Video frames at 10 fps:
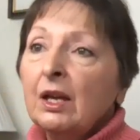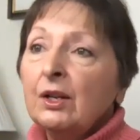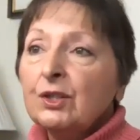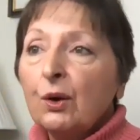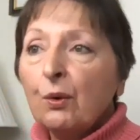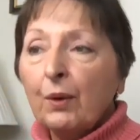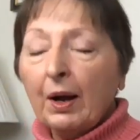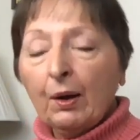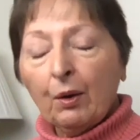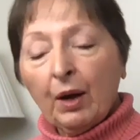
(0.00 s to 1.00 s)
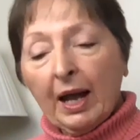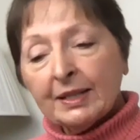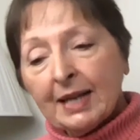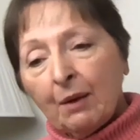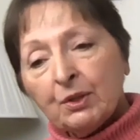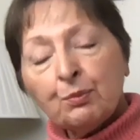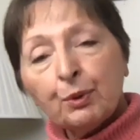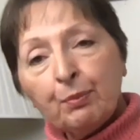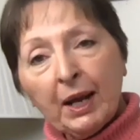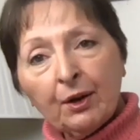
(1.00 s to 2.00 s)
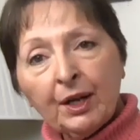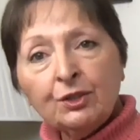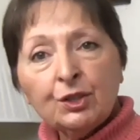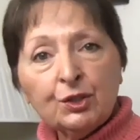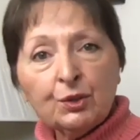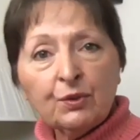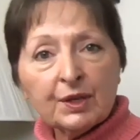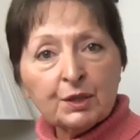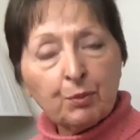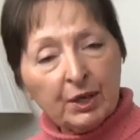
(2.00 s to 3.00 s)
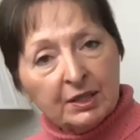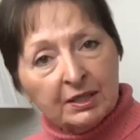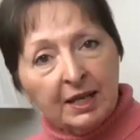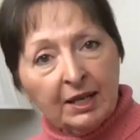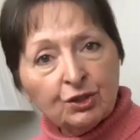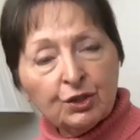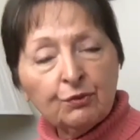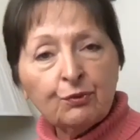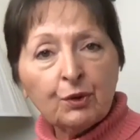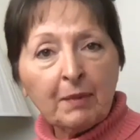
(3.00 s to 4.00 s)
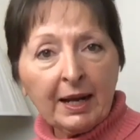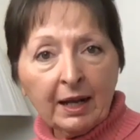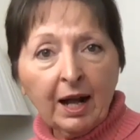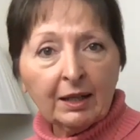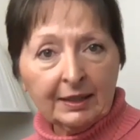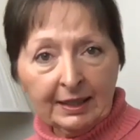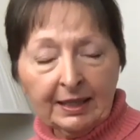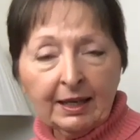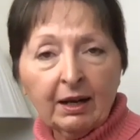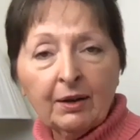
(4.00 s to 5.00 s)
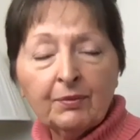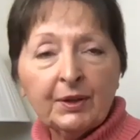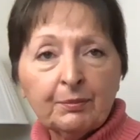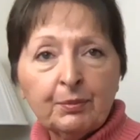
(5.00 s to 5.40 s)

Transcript: So as I was preparing to do this presentation for my colleague, the